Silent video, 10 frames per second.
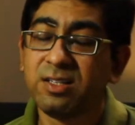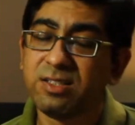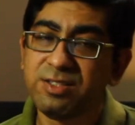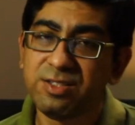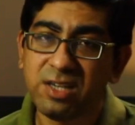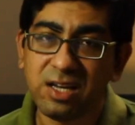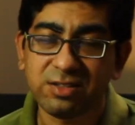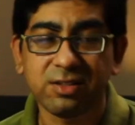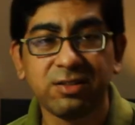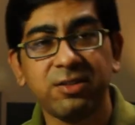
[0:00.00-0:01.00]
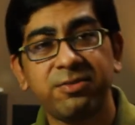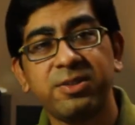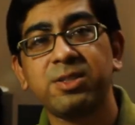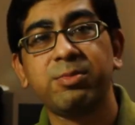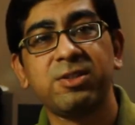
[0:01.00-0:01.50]
than just the
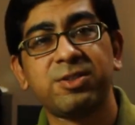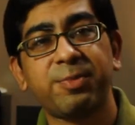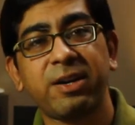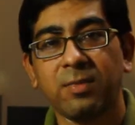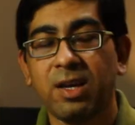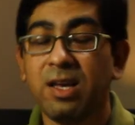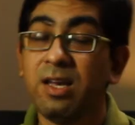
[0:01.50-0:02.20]
visible spectrum.